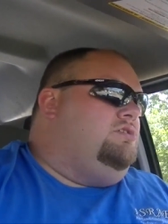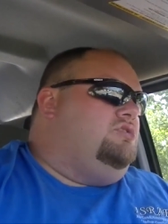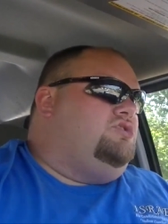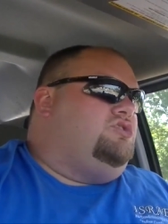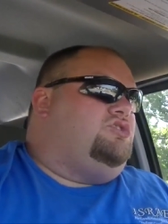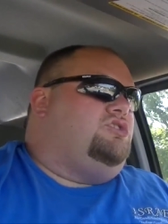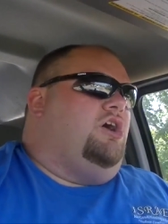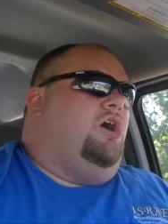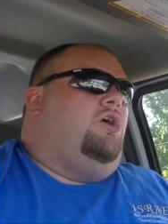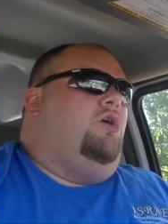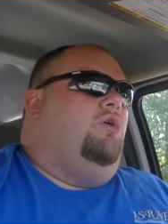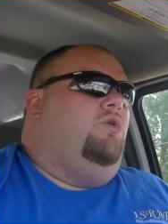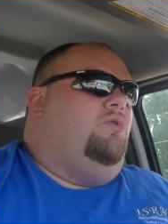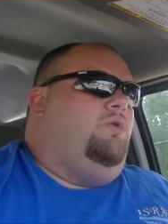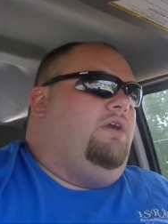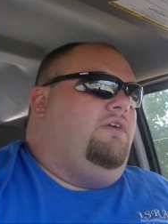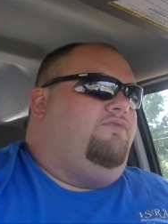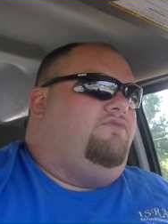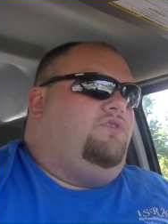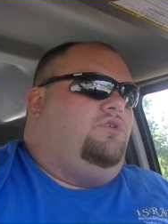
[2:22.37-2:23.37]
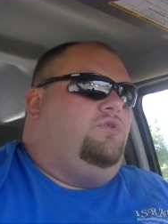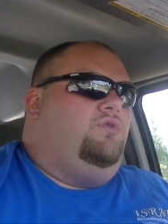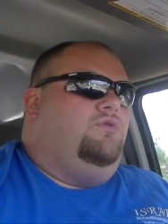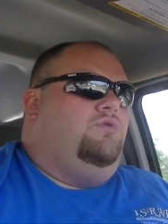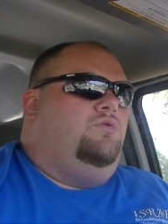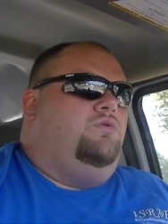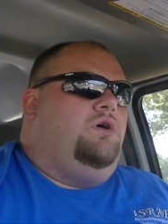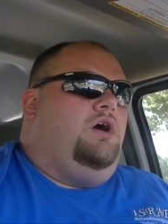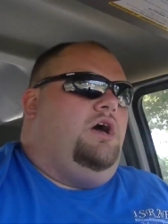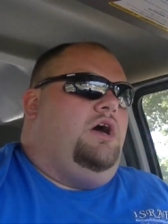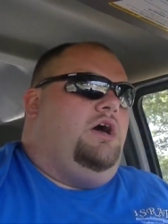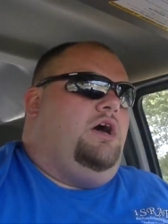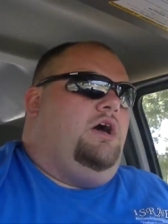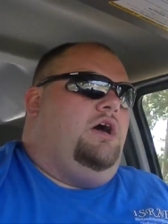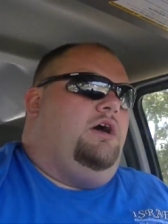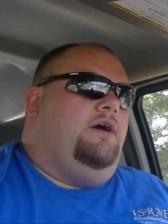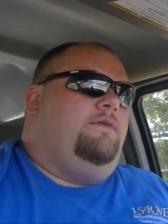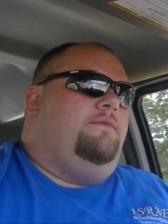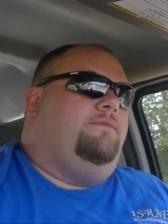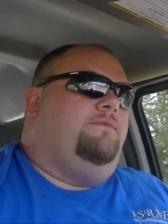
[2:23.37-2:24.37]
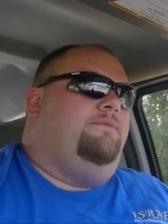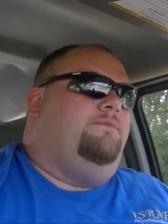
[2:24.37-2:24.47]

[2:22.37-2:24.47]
So if you, uh,